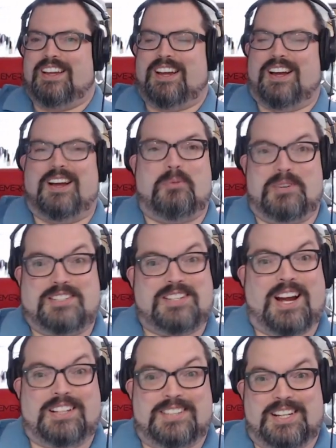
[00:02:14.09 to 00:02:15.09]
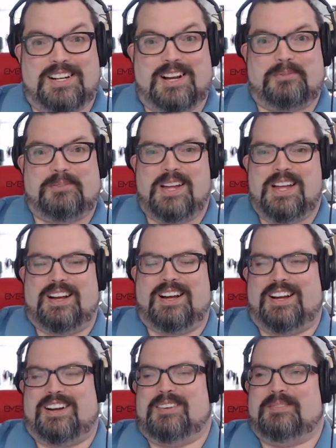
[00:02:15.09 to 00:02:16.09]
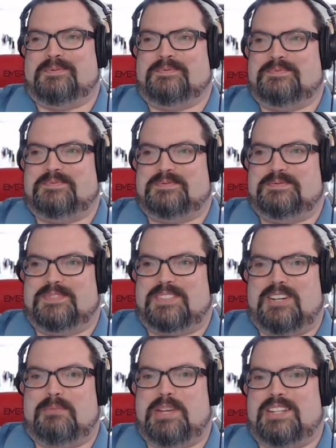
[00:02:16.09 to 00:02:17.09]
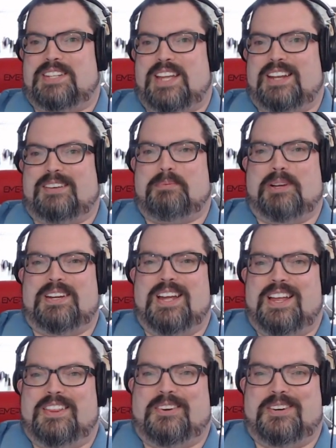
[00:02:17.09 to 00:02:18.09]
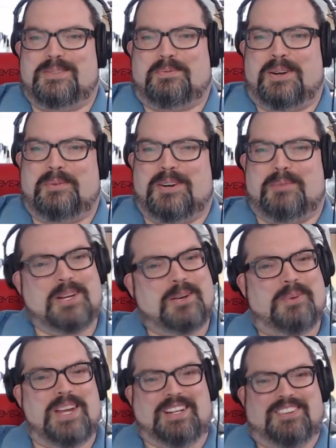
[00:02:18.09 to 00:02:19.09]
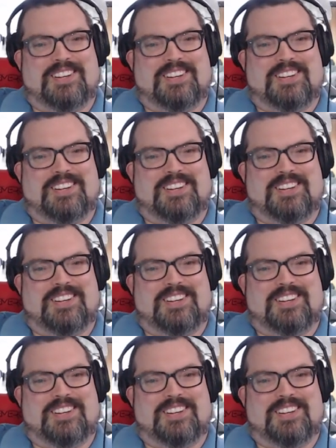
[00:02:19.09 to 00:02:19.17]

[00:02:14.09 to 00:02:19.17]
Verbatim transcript: uh which is oddly enough um gonna be at the end but there is one where i'm like wait